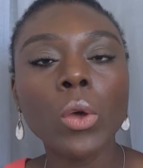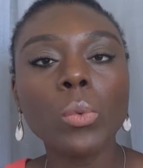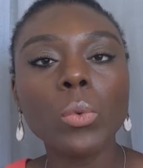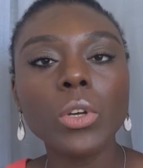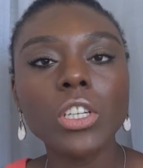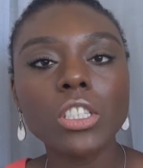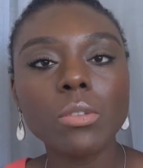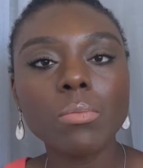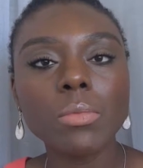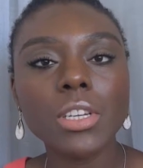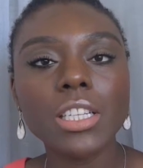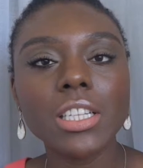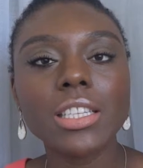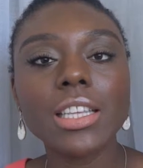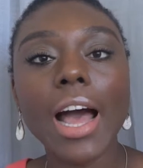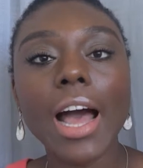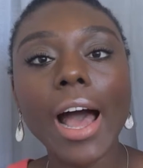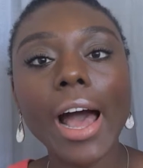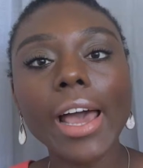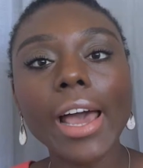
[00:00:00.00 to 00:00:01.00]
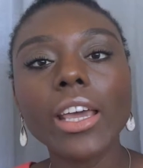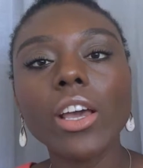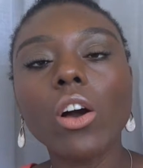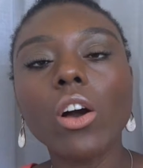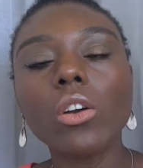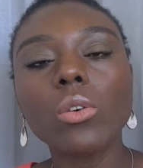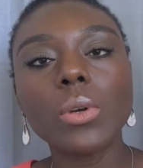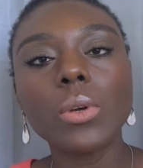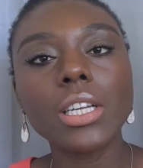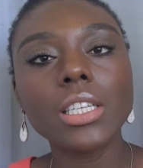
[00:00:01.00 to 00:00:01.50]
which means I
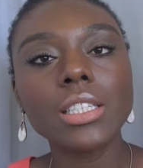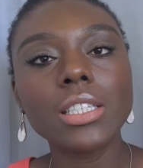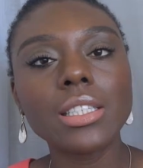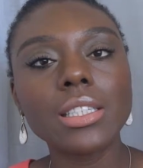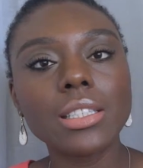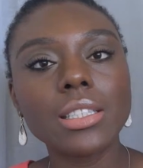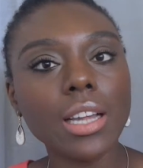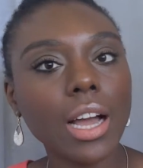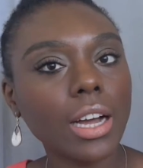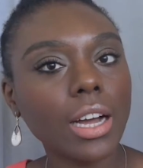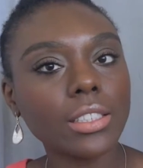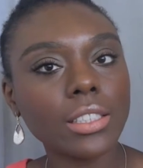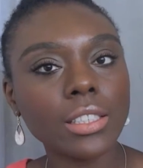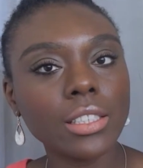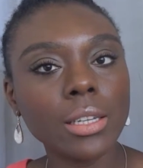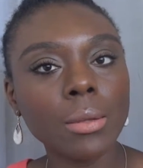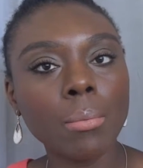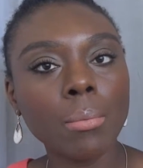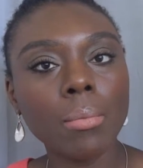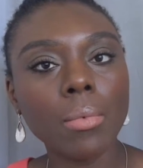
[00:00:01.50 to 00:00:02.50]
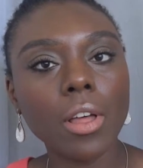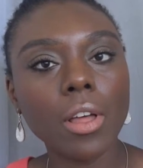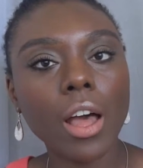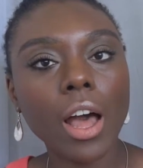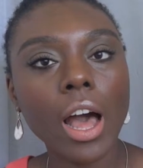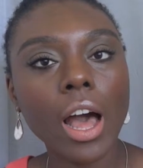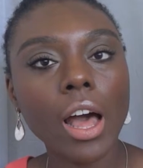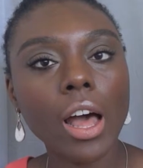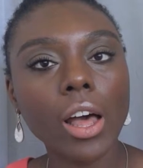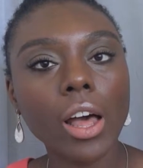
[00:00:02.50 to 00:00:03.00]
always start
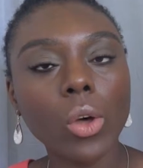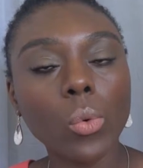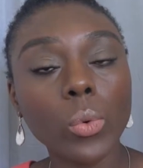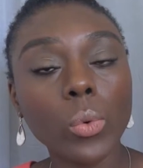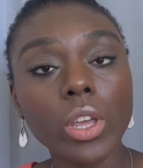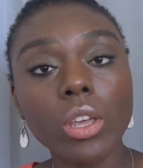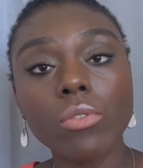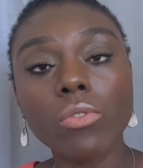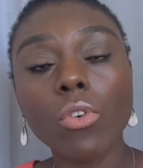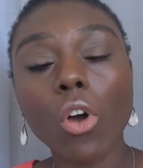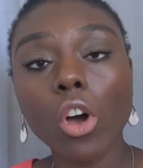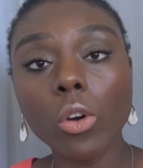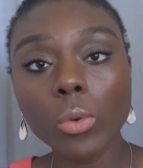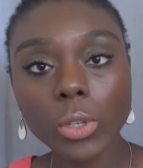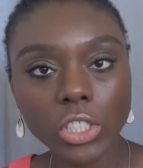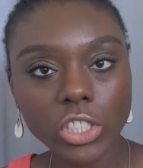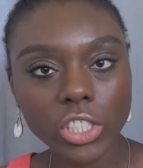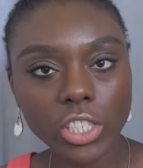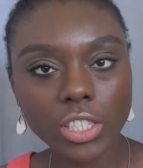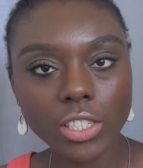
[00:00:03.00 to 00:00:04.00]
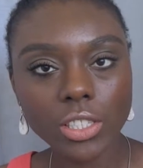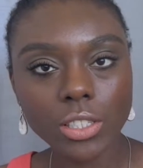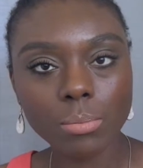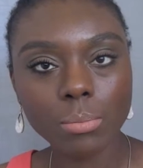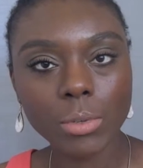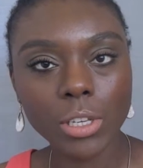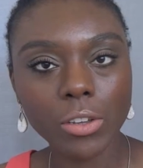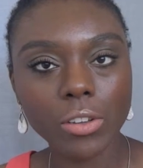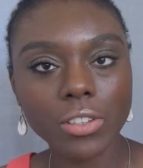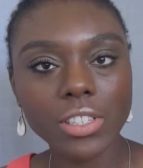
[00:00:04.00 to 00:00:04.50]
uh, with Origins
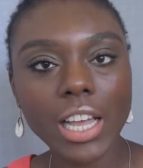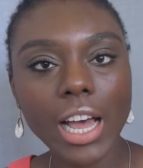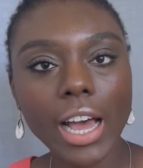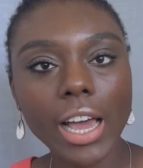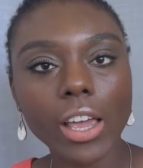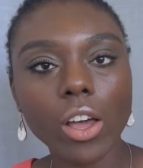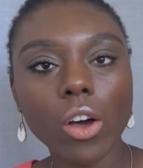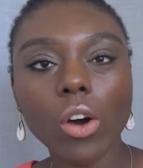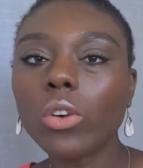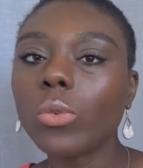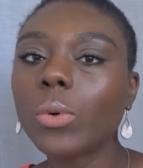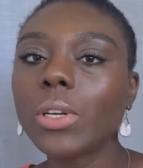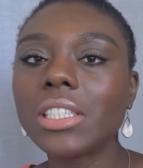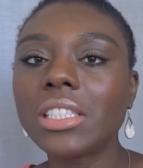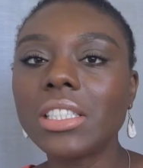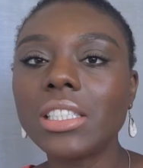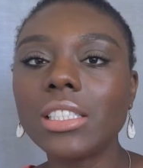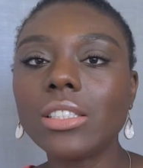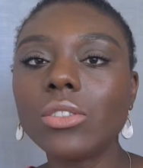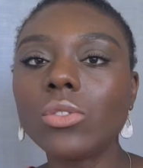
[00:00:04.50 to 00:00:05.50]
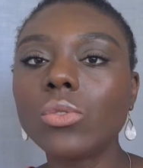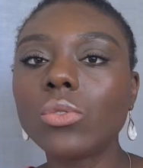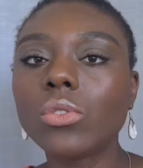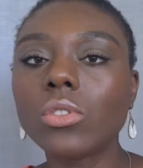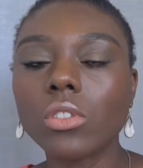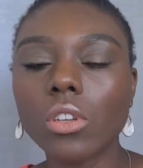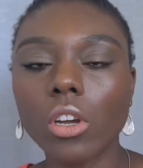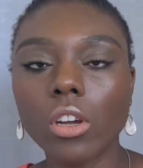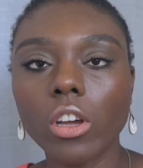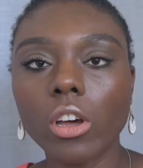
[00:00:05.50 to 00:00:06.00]
because I always need to
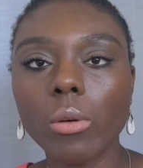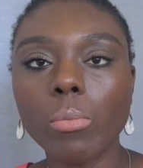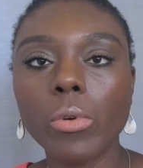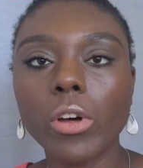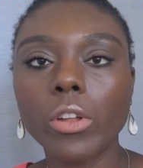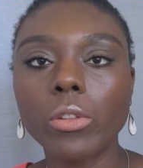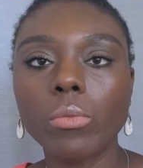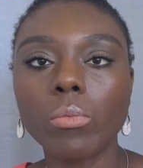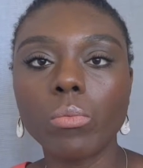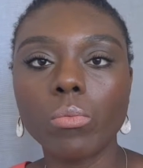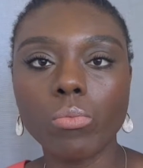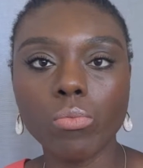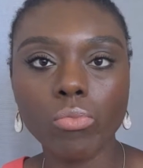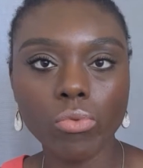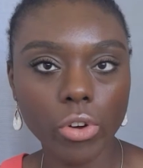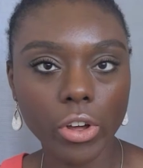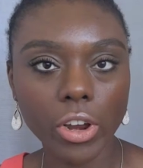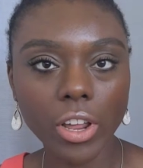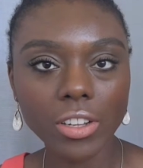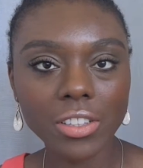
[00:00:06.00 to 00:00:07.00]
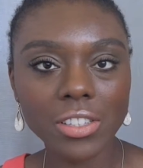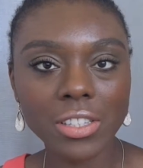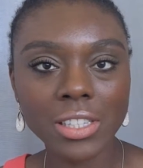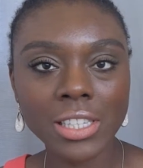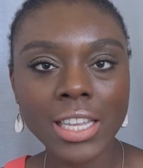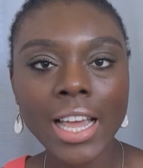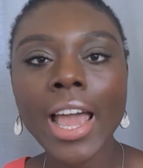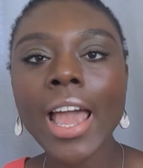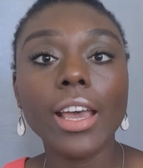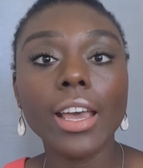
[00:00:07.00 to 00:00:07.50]
stock up on
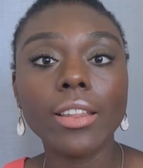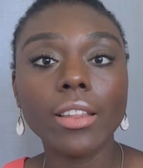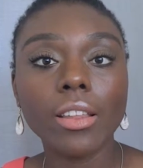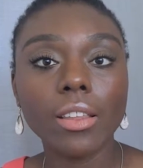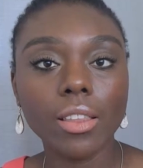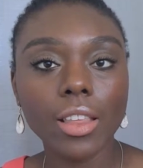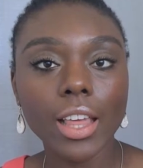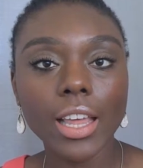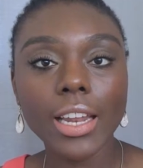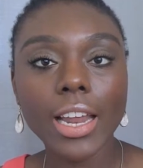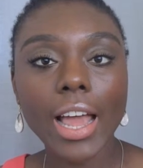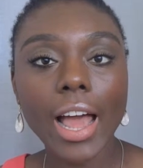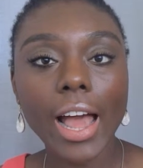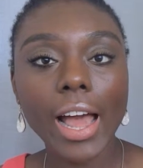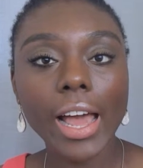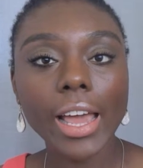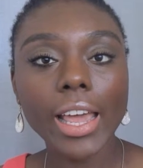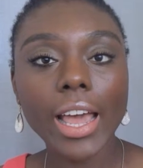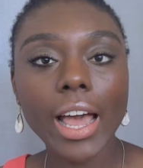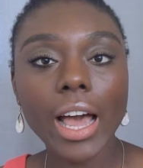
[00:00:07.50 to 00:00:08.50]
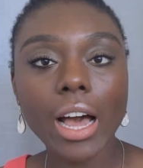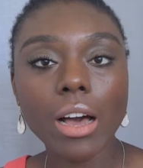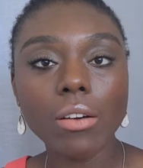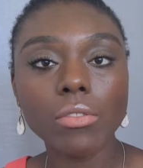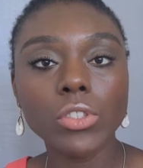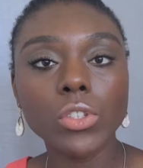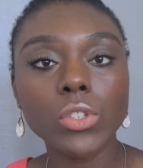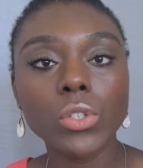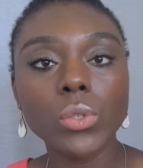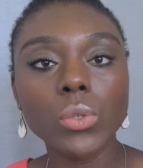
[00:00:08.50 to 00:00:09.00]
products, and then I have
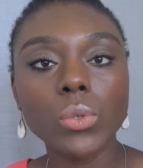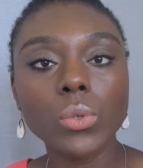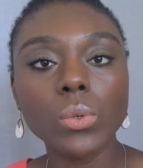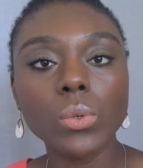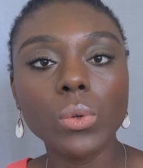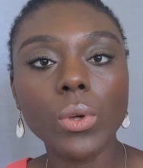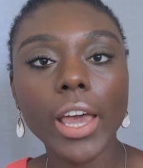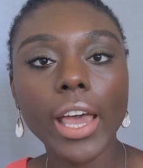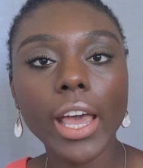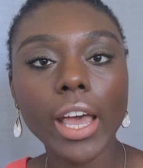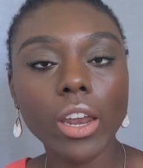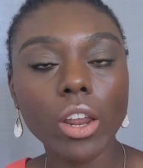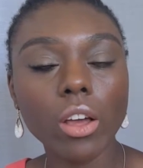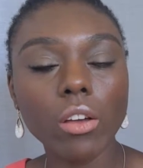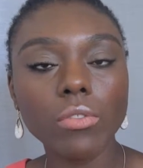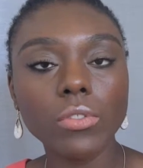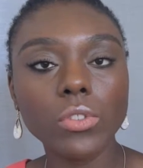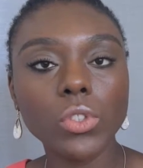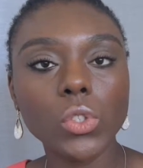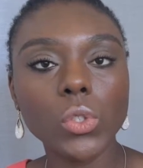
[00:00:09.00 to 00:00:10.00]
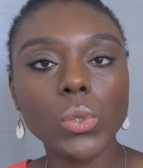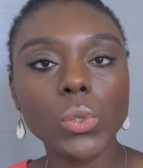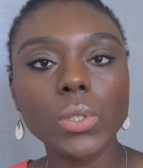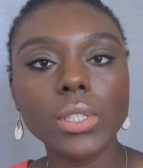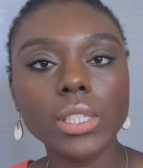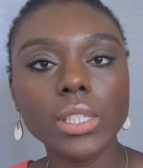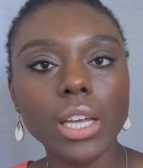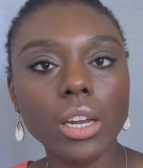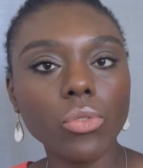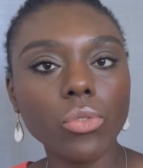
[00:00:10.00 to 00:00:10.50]
to head off to
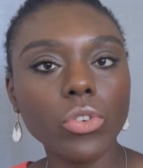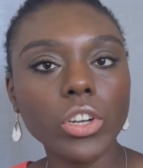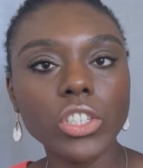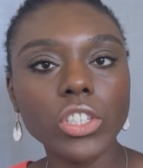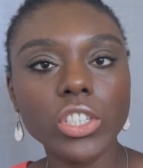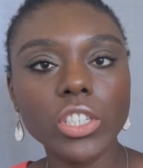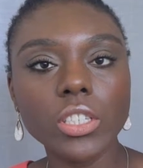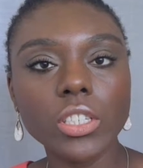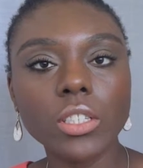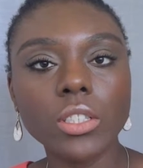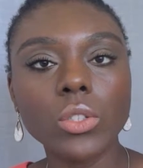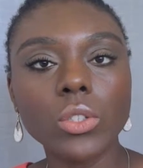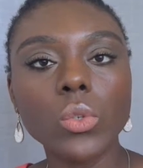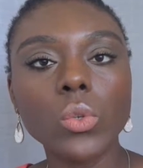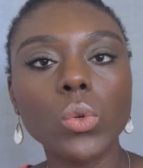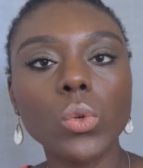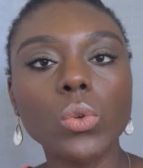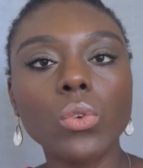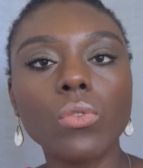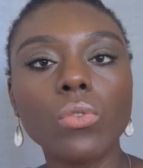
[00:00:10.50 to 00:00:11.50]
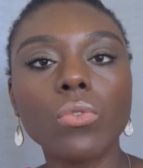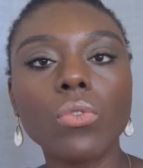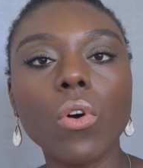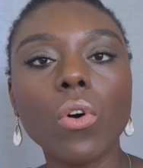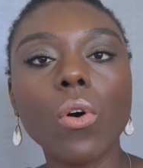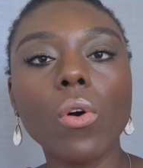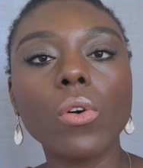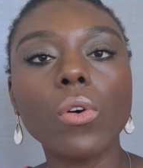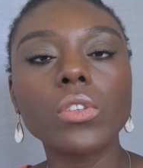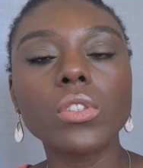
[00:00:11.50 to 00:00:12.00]
Selfridges to look
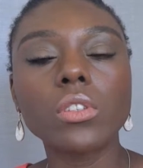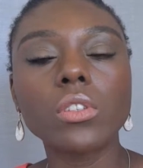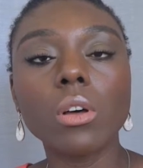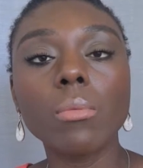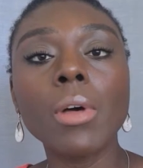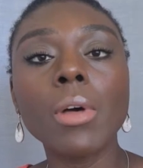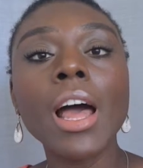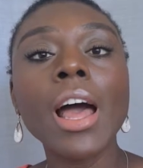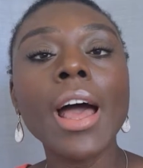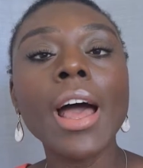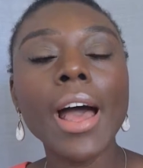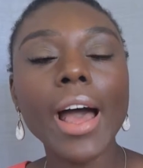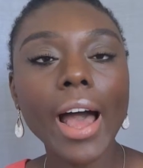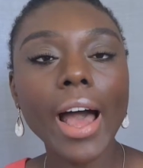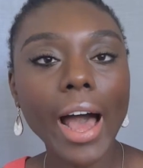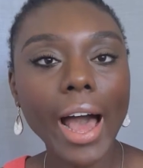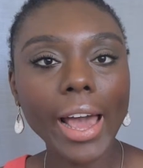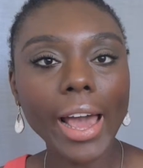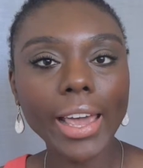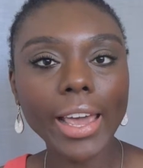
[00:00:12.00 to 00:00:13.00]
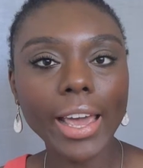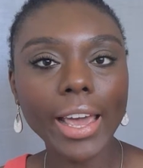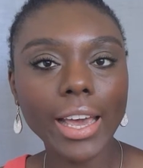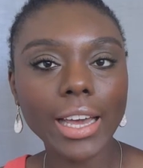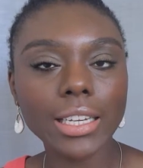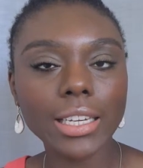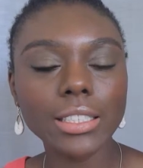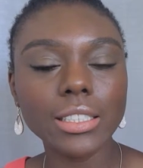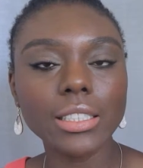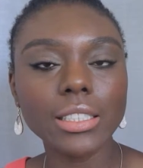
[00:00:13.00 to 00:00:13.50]
for some
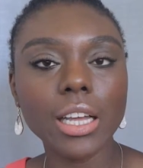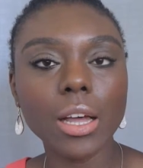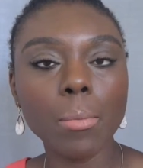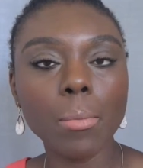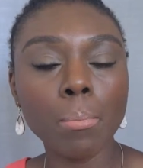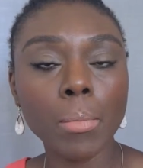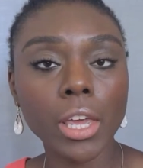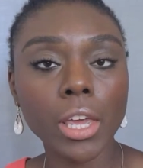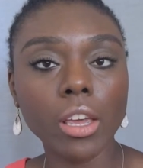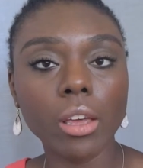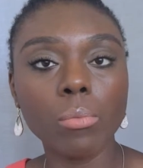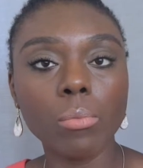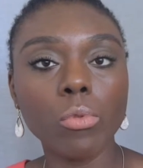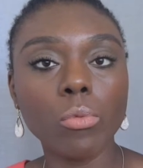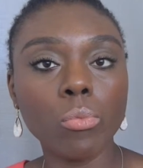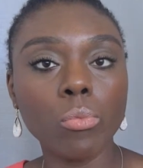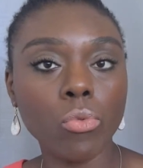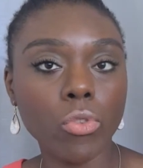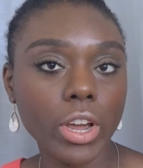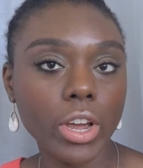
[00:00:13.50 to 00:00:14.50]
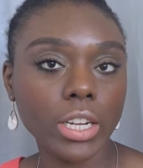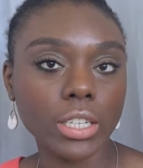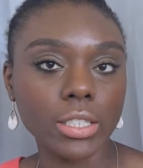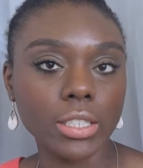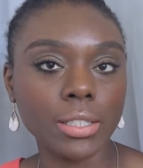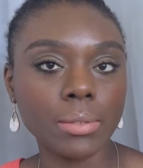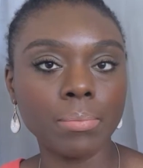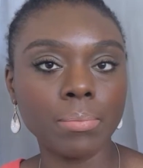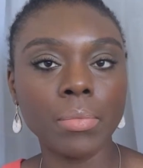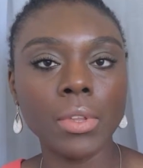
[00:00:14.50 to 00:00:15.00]
high-end makeup
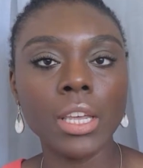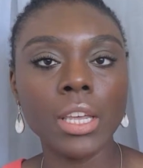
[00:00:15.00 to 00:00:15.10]
brands.